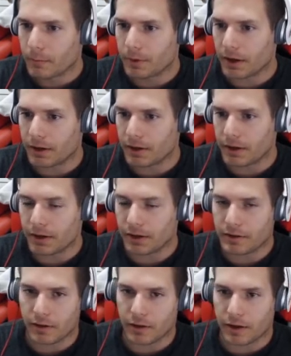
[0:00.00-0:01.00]
But
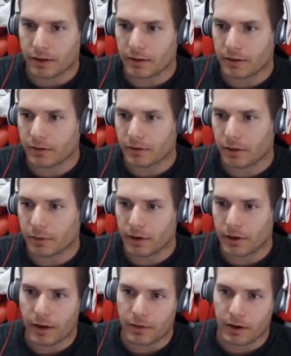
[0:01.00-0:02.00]
it's alright. So we
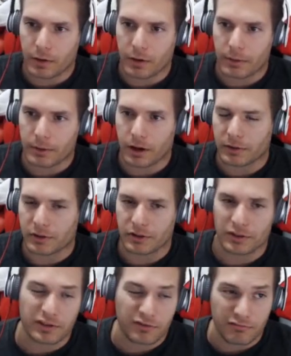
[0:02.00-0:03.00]
don't have our equip card, which
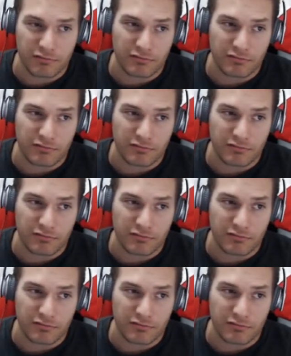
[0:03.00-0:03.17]
is